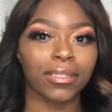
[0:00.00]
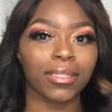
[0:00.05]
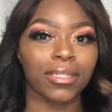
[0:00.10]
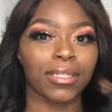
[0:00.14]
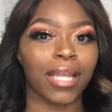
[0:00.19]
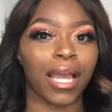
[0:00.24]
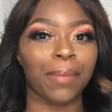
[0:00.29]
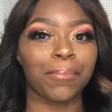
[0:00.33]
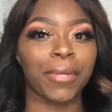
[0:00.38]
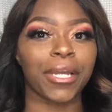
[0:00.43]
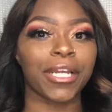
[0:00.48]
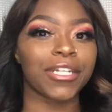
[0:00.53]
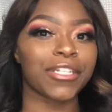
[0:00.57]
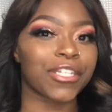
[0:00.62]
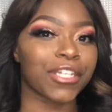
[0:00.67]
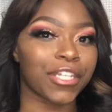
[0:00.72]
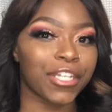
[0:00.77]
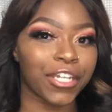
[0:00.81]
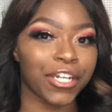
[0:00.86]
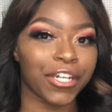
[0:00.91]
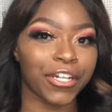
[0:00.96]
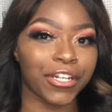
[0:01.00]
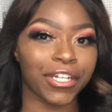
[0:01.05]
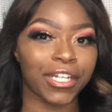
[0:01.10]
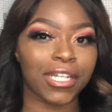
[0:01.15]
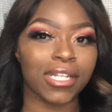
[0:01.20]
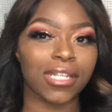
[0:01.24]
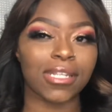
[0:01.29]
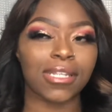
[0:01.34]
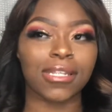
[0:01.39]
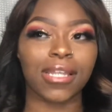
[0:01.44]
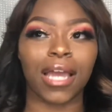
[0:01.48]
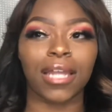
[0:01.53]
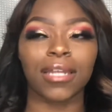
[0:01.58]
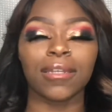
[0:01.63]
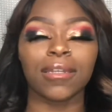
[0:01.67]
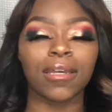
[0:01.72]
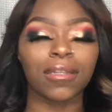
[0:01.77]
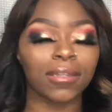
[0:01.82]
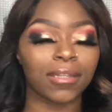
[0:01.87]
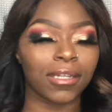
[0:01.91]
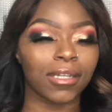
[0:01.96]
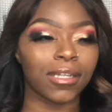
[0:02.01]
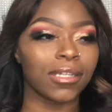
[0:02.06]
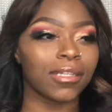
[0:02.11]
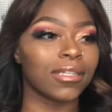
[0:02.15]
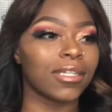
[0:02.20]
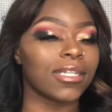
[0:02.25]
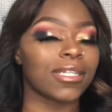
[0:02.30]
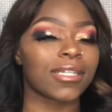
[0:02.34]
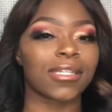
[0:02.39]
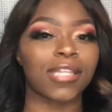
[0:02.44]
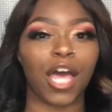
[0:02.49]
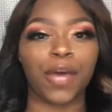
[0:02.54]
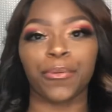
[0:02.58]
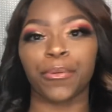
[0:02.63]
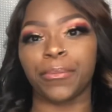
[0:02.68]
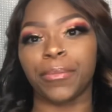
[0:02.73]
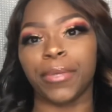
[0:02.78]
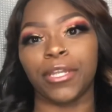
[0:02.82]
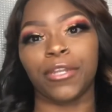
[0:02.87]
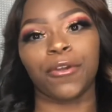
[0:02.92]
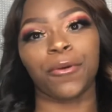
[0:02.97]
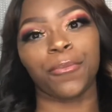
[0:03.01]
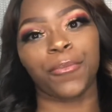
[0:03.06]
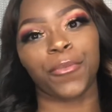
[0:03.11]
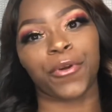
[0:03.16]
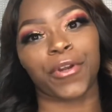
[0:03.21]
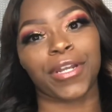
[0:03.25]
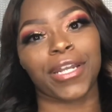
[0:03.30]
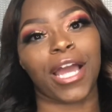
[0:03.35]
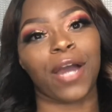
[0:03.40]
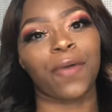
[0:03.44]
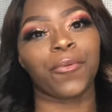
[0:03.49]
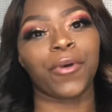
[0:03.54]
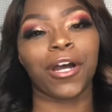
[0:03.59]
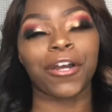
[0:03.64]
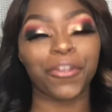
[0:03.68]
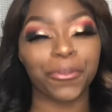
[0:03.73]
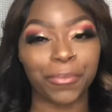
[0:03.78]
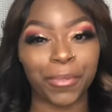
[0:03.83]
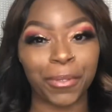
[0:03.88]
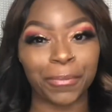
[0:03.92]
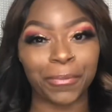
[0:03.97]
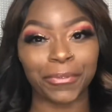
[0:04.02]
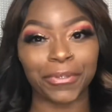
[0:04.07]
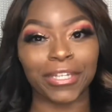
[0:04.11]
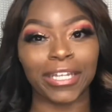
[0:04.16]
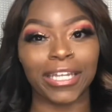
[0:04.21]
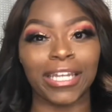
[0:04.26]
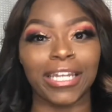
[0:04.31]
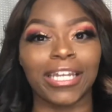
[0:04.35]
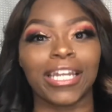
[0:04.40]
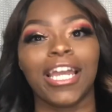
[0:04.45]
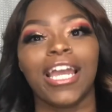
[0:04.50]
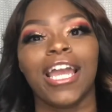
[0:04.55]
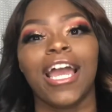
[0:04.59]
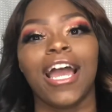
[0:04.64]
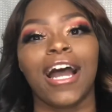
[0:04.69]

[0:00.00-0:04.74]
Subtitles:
Not my insecurities, not nothing is stopping me no more. Not what other people think.